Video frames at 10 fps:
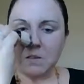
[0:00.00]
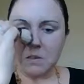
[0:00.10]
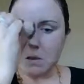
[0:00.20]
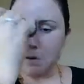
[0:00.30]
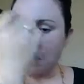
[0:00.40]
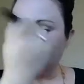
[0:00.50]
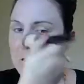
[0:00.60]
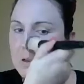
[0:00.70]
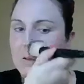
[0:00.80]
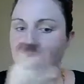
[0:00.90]
So
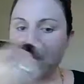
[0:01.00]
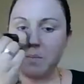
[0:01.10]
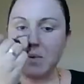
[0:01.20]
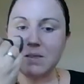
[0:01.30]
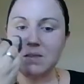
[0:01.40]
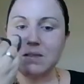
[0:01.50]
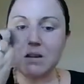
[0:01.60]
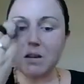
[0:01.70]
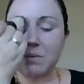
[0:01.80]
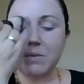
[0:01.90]
if I mess
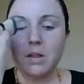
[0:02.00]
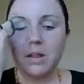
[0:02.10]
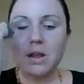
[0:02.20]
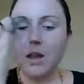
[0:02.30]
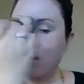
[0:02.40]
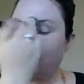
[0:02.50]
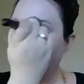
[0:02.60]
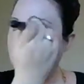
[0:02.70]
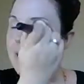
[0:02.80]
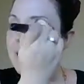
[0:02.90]
up,
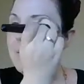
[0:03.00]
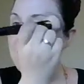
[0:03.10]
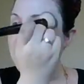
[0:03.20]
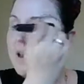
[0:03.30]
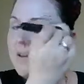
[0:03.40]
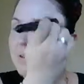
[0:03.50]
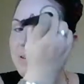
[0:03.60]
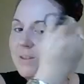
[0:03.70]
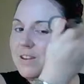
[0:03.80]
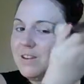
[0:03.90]
I'm going to have to
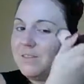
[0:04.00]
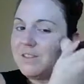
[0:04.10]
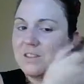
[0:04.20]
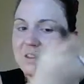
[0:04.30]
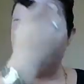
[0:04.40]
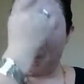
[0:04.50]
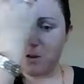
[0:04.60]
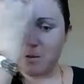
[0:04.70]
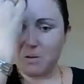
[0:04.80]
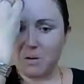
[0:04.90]
redo this
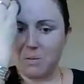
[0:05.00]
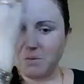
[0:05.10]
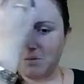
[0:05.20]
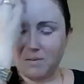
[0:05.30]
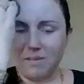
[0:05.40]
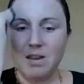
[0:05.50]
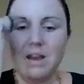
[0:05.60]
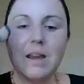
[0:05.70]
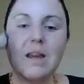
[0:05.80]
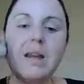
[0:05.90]
tomorrow.
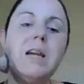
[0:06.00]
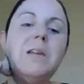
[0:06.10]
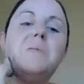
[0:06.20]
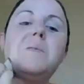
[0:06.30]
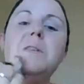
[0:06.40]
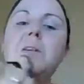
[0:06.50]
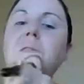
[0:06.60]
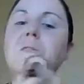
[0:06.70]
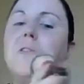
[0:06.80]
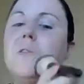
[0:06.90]
I don't want to
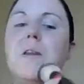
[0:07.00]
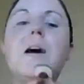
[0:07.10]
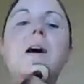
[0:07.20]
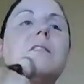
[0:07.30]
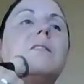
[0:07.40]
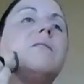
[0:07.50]
have to do that.